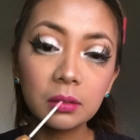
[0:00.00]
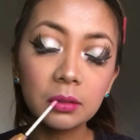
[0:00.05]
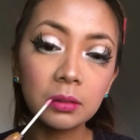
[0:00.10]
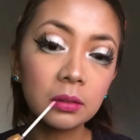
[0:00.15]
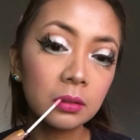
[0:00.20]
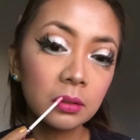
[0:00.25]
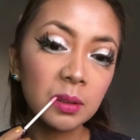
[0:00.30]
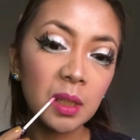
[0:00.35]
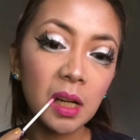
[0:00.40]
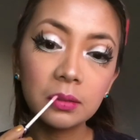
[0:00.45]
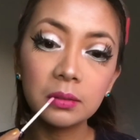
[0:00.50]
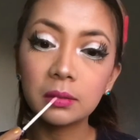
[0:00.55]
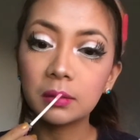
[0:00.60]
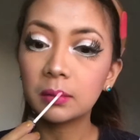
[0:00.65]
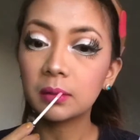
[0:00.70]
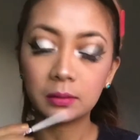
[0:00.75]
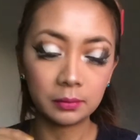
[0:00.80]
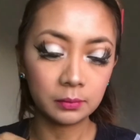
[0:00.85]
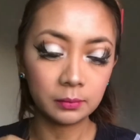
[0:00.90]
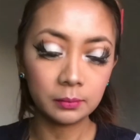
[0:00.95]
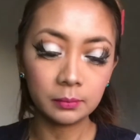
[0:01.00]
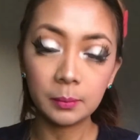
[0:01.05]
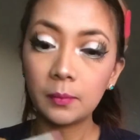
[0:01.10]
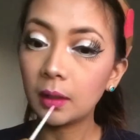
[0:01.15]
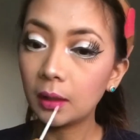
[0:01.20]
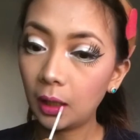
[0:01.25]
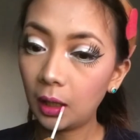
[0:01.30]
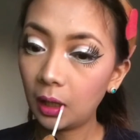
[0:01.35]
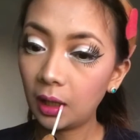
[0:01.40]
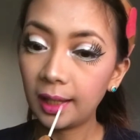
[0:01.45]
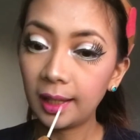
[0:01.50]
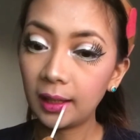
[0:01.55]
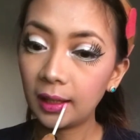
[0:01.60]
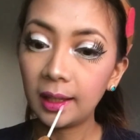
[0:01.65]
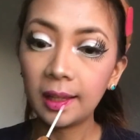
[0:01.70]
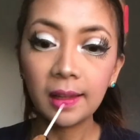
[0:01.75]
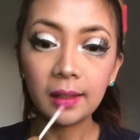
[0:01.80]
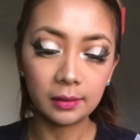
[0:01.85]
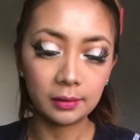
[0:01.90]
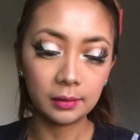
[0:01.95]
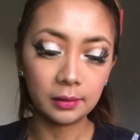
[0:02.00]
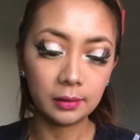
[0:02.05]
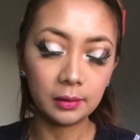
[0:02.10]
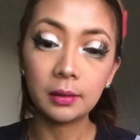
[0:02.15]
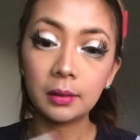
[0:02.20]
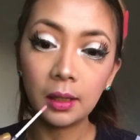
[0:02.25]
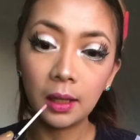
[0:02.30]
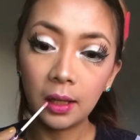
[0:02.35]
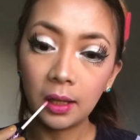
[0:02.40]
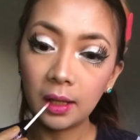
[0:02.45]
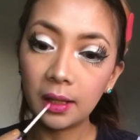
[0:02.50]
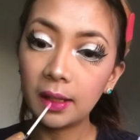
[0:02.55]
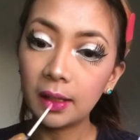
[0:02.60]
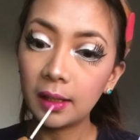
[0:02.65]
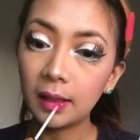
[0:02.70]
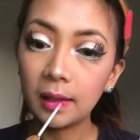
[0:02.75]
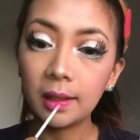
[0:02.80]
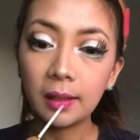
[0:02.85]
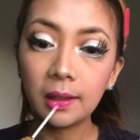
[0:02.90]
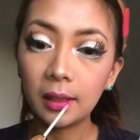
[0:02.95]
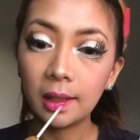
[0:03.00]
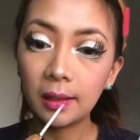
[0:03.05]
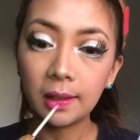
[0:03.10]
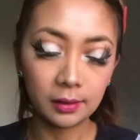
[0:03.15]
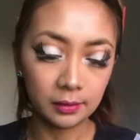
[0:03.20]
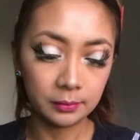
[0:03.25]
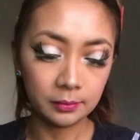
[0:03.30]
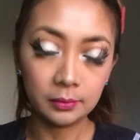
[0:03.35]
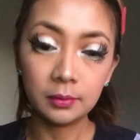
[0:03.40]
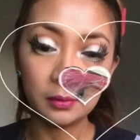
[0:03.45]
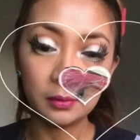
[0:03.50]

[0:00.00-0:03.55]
so why not go ahead and try it? And